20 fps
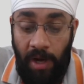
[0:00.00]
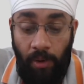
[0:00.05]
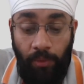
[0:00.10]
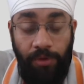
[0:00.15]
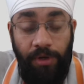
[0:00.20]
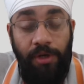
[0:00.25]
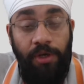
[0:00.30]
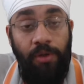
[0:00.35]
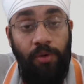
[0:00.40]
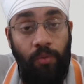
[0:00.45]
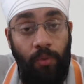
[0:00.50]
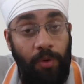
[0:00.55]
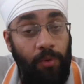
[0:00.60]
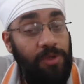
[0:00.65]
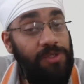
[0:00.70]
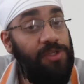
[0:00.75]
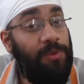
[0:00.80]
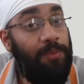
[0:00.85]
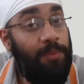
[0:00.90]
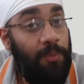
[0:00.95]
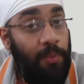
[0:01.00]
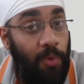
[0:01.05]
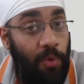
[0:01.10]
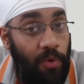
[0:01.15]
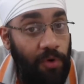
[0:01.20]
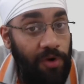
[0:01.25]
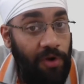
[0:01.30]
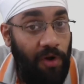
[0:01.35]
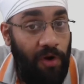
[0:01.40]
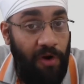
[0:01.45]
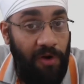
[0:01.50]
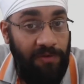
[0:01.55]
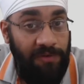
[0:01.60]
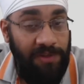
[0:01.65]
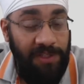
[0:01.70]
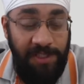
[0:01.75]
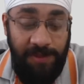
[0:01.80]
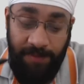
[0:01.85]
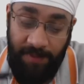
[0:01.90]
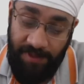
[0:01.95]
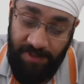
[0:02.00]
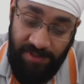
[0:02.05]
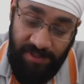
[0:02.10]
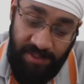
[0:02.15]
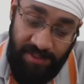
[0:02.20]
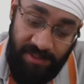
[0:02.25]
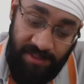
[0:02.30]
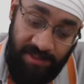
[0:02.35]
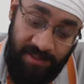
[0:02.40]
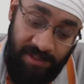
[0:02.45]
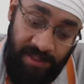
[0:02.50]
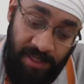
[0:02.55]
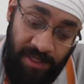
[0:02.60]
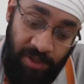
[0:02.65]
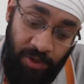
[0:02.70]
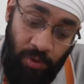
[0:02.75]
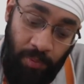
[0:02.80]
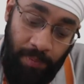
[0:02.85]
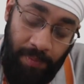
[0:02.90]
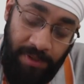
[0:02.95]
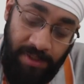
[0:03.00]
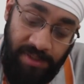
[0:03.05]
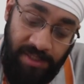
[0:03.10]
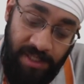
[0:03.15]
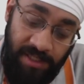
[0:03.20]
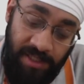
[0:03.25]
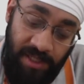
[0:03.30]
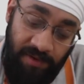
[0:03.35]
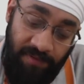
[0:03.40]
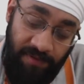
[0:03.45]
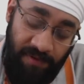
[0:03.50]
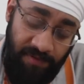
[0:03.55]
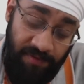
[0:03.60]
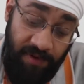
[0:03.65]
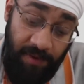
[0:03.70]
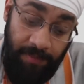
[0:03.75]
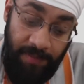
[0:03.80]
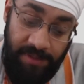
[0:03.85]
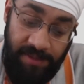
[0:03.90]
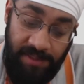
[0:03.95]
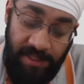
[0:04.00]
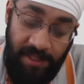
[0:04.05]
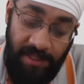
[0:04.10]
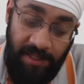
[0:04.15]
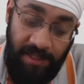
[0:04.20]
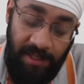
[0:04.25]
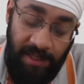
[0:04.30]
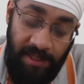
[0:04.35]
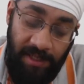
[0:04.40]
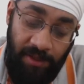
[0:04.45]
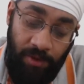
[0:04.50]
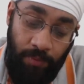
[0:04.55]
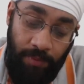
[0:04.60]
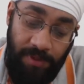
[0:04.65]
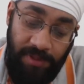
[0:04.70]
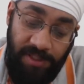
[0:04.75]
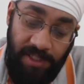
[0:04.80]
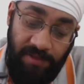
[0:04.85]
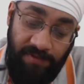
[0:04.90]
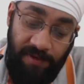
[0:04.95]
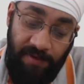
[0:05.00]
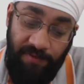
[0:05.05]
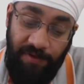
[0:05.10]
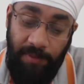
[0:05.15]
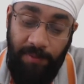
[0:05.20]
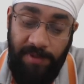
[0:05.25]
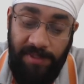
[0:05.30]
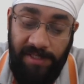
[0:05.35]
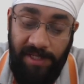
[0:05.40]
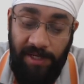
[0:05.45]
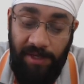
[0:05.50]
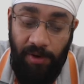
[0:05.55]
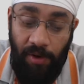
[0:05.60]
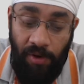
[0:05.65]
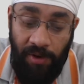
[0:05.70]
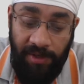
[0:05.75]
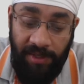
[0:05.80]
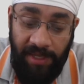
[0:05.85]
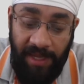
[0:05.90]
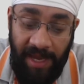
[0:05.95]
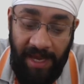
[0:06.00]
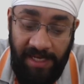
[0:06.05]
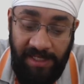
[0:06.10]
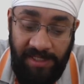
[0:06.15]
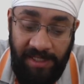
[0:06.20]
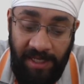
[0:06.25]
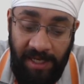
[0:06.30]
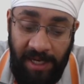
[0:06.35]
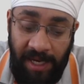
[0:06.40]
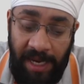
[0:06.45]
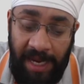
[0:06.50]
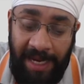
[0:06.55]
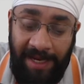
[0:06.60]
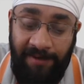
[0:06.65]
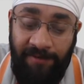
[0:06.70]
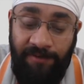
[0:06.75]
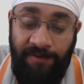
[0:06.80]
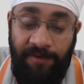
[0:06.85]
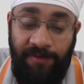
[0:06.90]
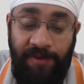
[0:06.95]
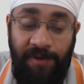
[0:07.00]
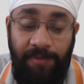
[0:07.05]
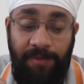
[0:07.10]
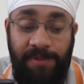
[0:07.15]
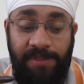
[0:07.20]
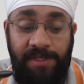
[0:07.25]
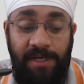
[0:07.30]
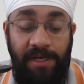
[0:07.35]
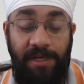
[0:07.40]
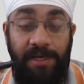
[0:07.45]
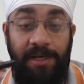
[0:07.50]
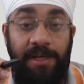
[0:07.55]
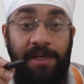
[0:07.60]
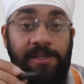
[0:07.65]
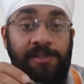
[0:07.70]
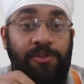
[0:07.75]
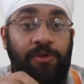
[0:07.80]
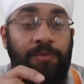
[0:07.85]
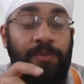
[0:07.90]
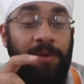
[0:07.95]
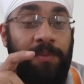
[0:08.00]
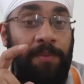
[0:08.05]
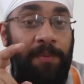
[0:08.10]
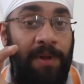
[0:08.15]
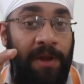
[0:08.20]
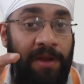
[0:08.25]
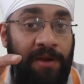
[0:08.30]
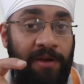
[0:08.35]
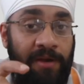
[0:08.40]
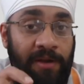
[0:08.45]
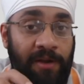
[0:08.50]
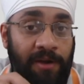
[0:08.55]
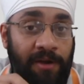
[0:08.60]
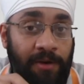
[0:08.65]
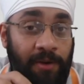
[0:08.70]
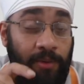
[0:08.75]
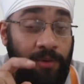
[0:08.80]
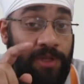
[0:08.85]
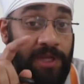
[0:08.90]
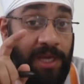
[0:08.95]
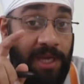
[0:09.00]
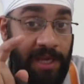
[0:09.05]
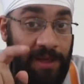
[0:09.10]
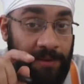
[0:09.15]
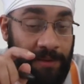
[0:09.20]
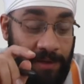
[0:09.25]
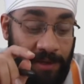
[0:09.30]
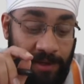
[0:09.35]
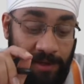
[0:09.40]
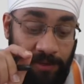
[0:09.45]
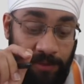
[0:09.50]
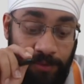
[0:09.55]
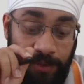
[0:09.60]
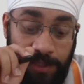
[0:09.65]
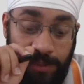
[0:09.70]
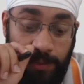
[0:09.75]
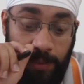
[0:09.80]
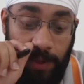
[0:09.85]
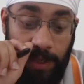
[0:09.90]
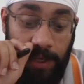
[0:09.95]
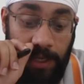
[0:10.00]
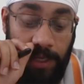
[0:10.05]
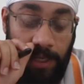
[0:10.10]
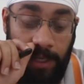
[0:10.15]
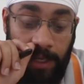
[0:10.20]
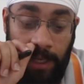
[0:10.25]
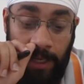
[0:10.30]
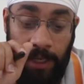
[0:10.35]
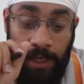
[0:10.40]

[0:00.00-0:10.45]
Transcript: how did you what was the mode of these purchases you purchase it 50% you purchase 50% on cash and 50% needs to be paid to the uh, to this vendor